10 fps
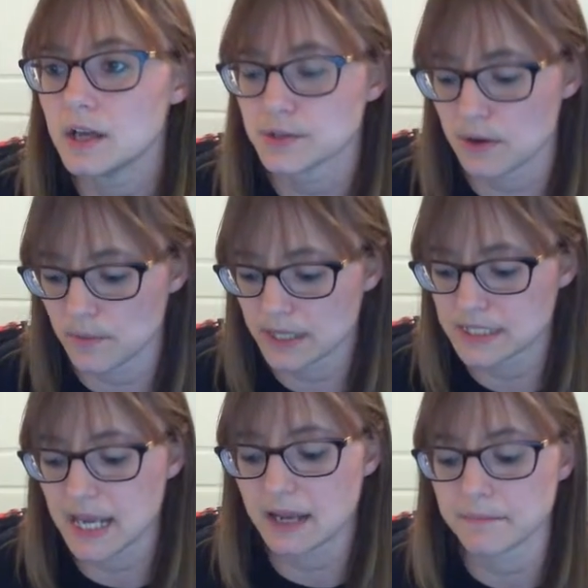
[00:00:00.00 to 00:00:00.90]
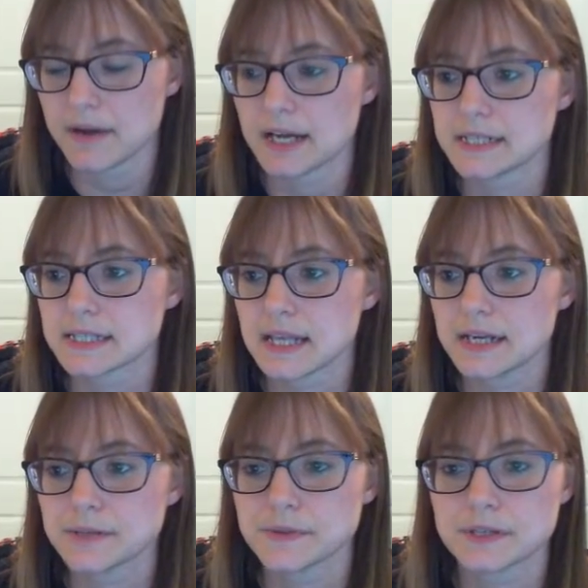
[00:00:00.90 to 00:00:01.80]
So I want to take my
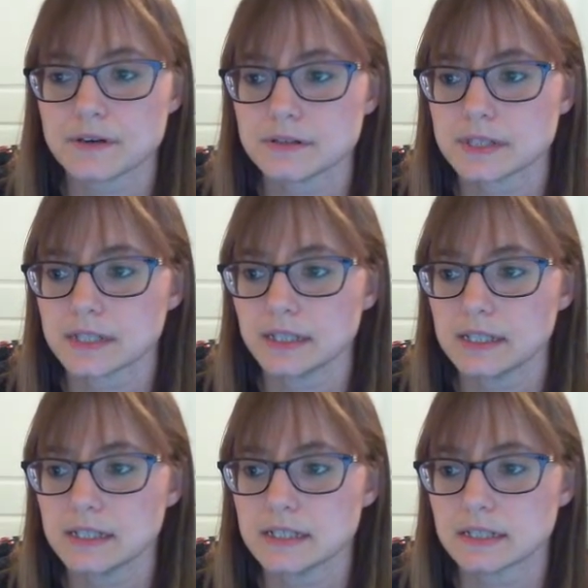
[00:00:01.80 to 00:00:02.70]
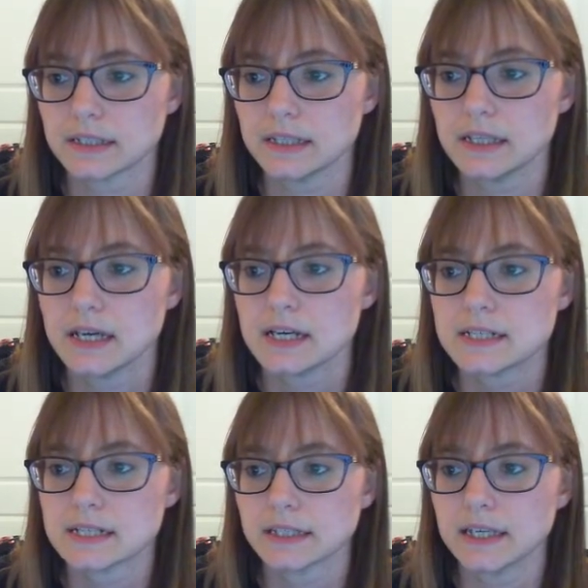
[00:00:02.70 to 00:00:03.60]
slice result, delete, delete,
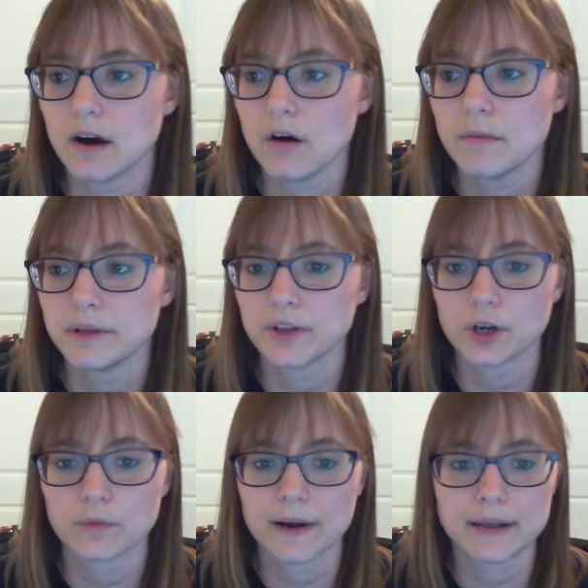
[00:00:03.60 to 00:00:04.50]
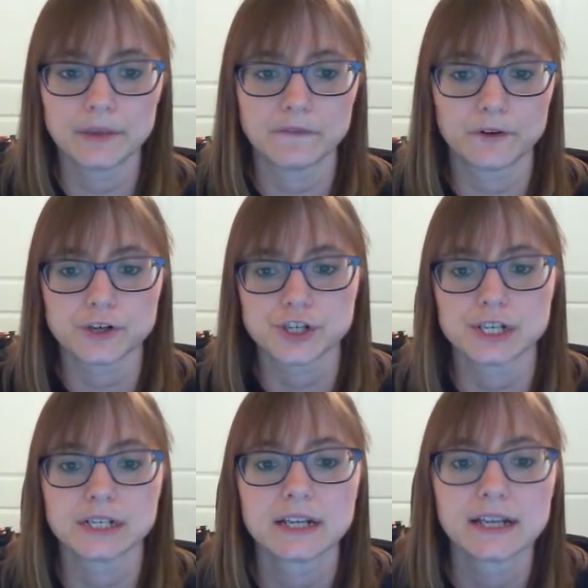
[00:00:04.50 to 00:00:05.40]
delete all but the Grammy
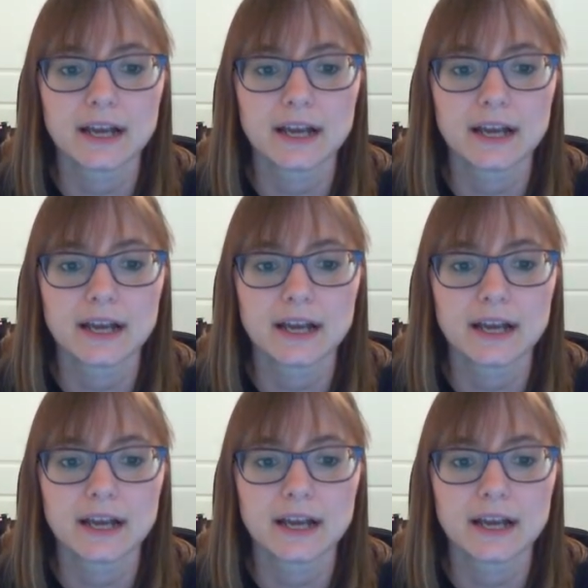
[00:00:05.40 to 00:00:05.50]
version.